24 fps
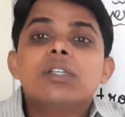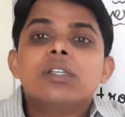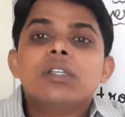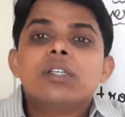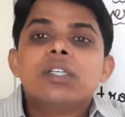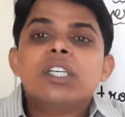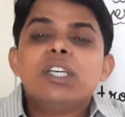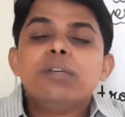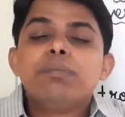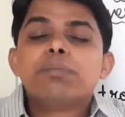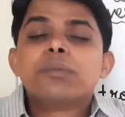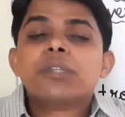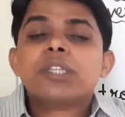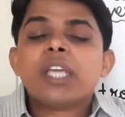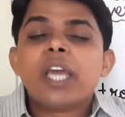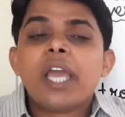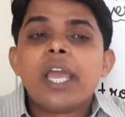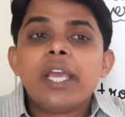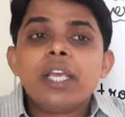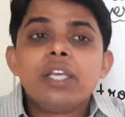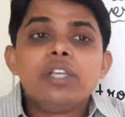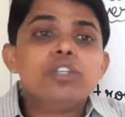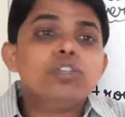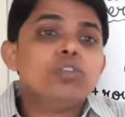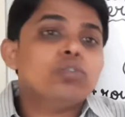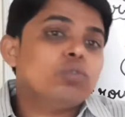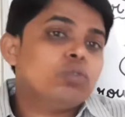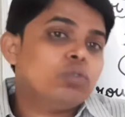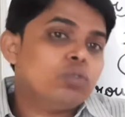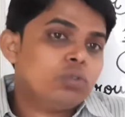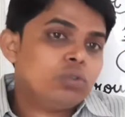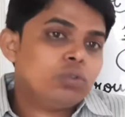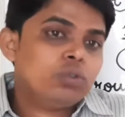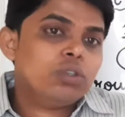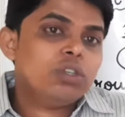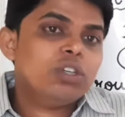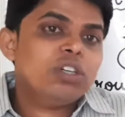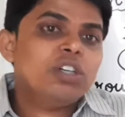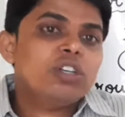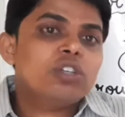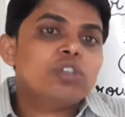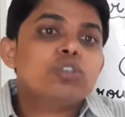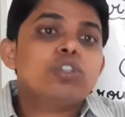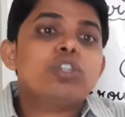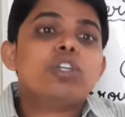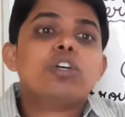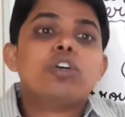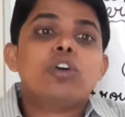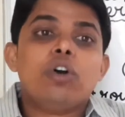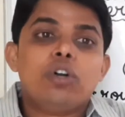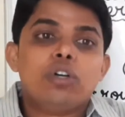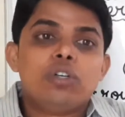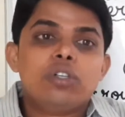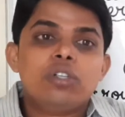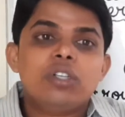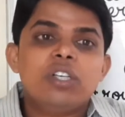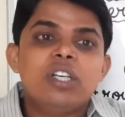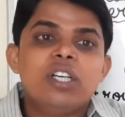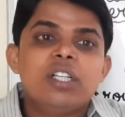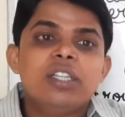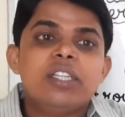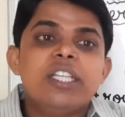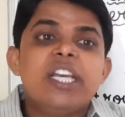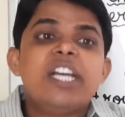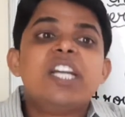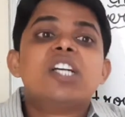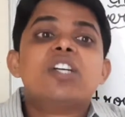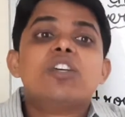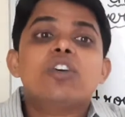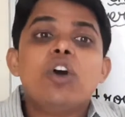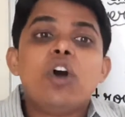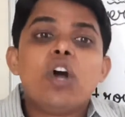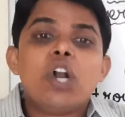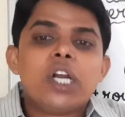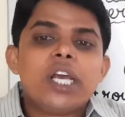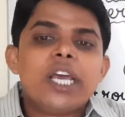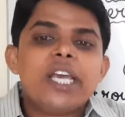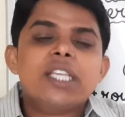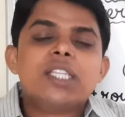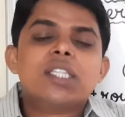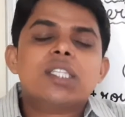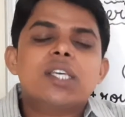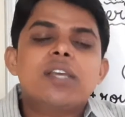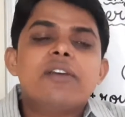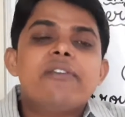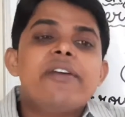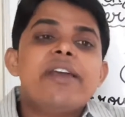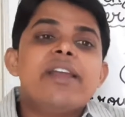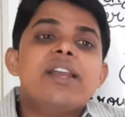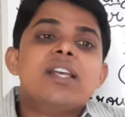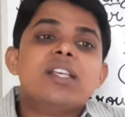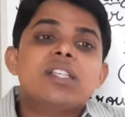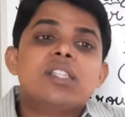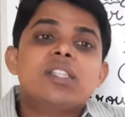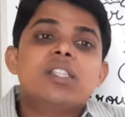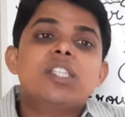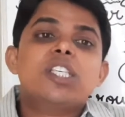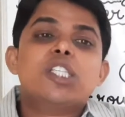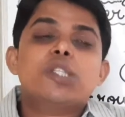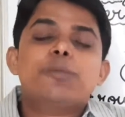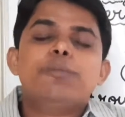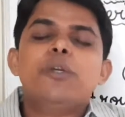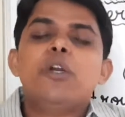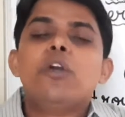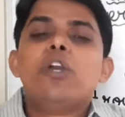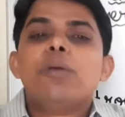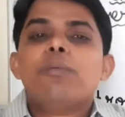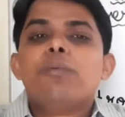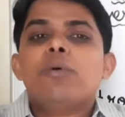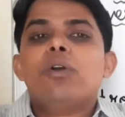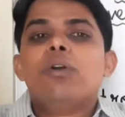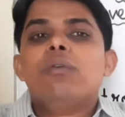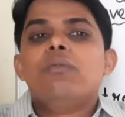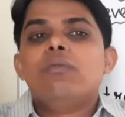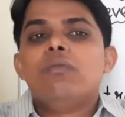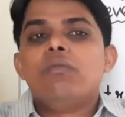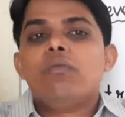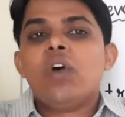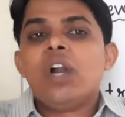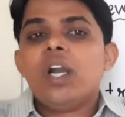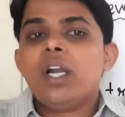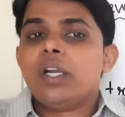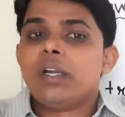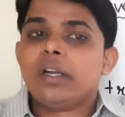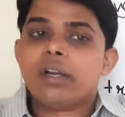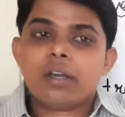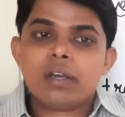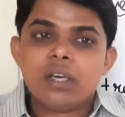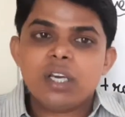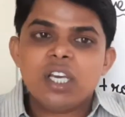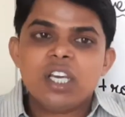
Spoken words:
give thank you to the God, that God has given us this beautiful world,